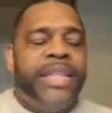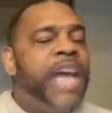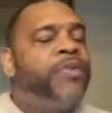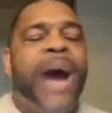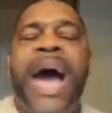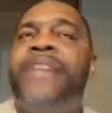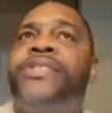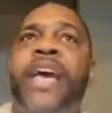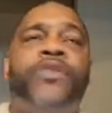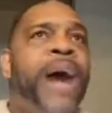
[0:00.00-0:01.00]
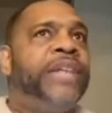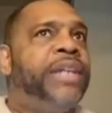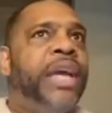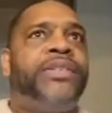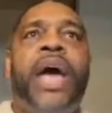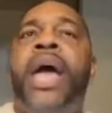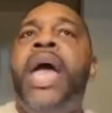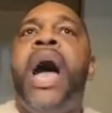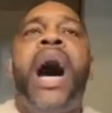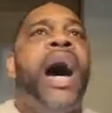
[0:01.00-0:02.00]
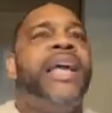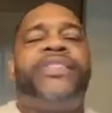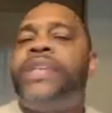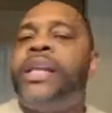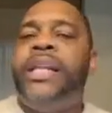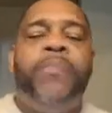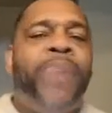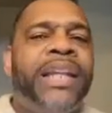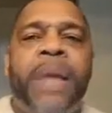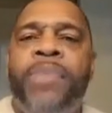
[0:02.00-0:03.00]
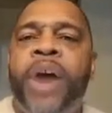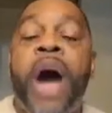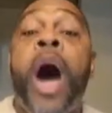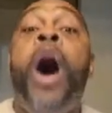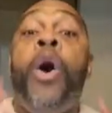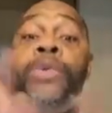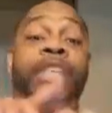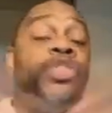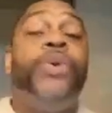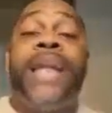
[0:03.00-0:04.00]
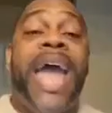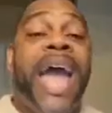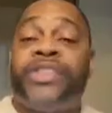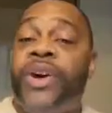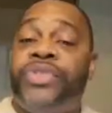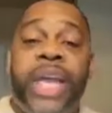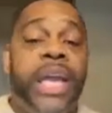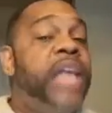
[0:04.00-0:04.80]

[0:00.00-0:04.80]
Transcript: That's why it says, watch this. Uh, it's singularly abundant above all that you can ask or think.